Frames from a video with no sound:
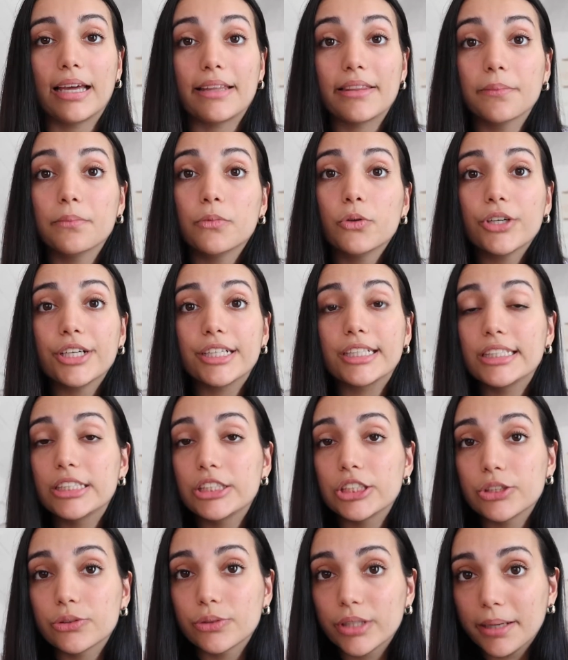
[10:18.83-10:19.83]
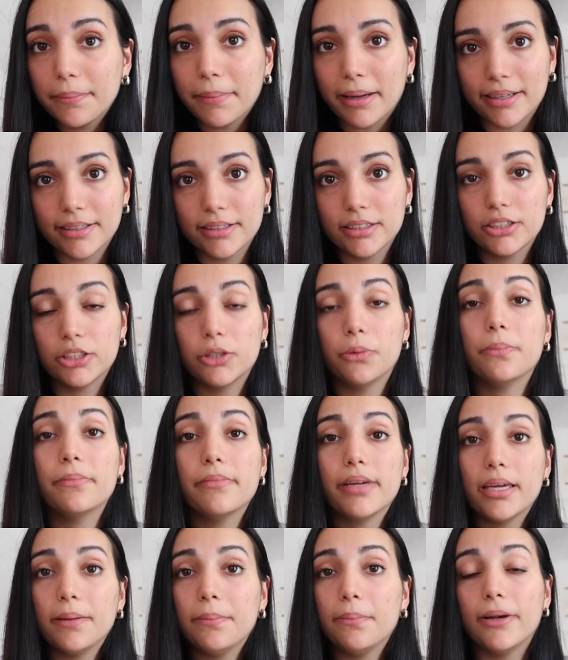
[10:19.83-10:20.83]
At the more extreme end, you
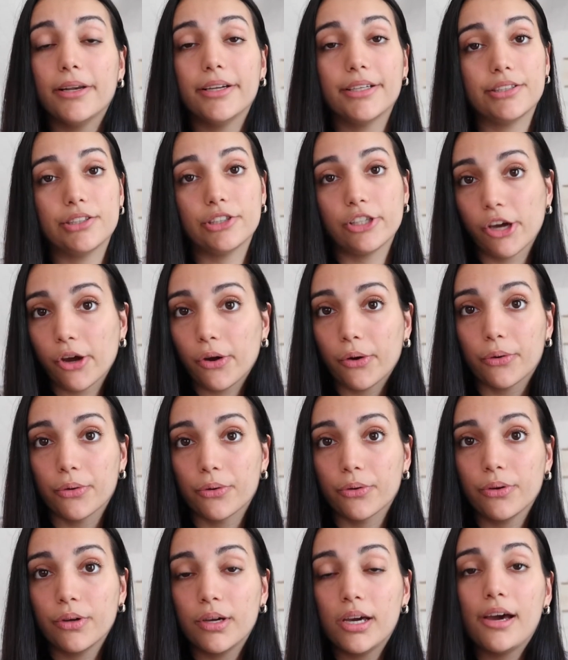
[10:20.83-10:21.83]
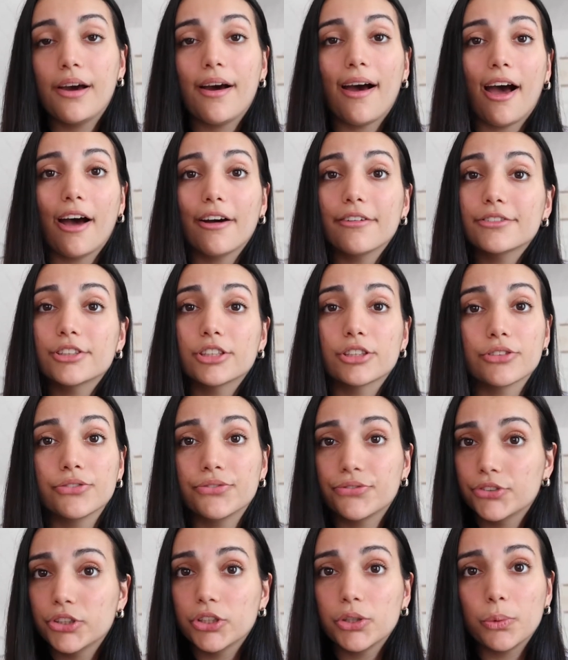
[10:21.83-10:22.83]
may plateau after a
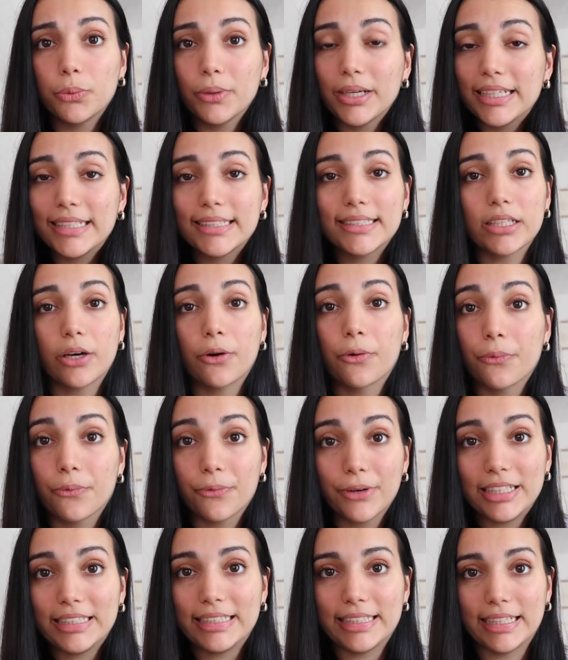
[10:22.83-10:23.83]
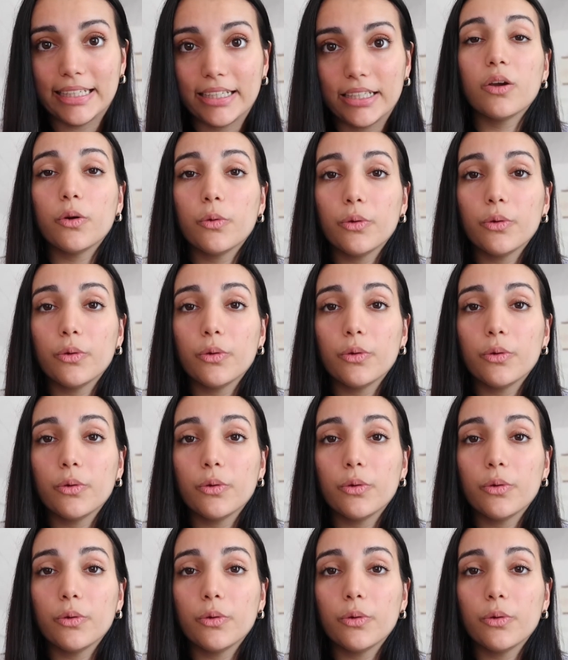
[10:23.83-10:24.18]
few weeks already.